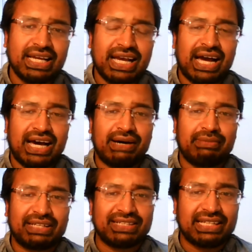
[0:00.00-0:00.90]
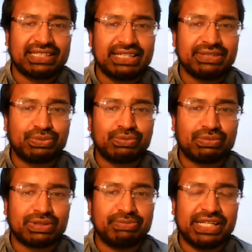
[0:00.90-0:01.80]
And then
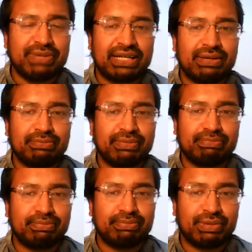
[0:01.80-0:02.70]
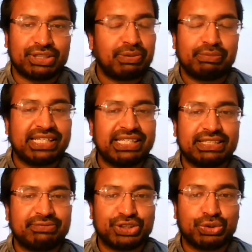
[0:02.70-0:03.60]
the multiple mini
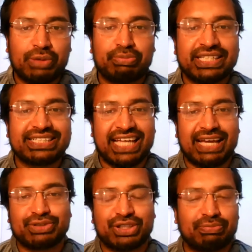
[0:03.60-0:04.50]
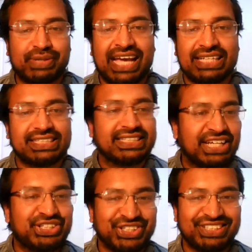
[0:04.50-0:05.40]
interviews will be the same. So it'll be 8
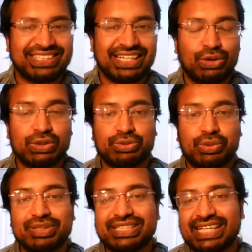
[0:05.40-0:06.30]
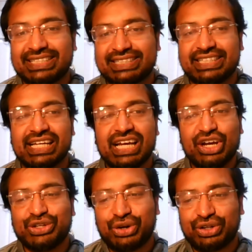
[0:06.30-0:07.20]
stations, which will be testing
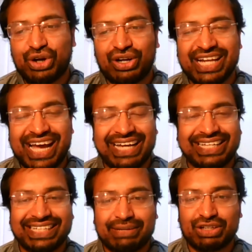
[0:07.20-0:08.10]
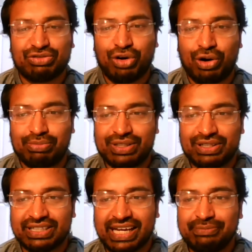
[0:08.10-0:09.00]
your non-academic form,
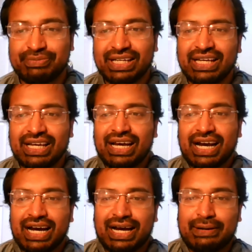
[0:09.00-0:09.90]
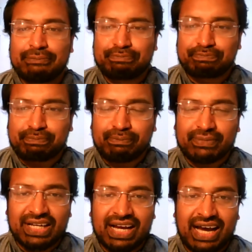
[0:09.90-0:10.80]
okay? And
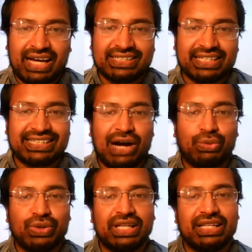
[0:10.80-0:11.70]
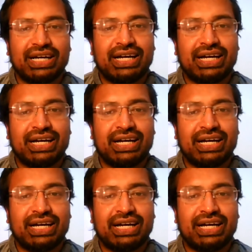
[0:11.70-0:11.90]
that will